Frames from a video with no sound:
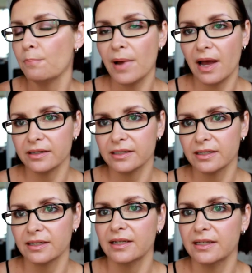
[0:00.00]
But,
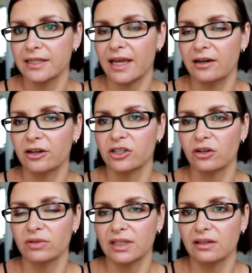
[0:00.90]
and I
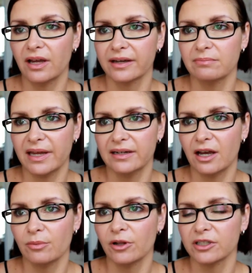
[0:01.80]
don't really like matte
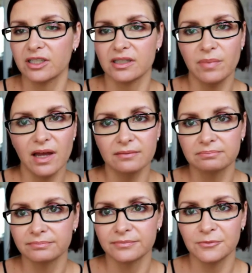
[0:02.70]
nail polishes, but
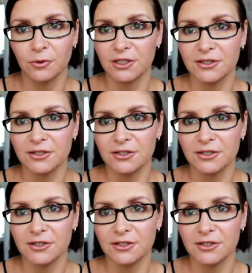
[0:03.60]
what do?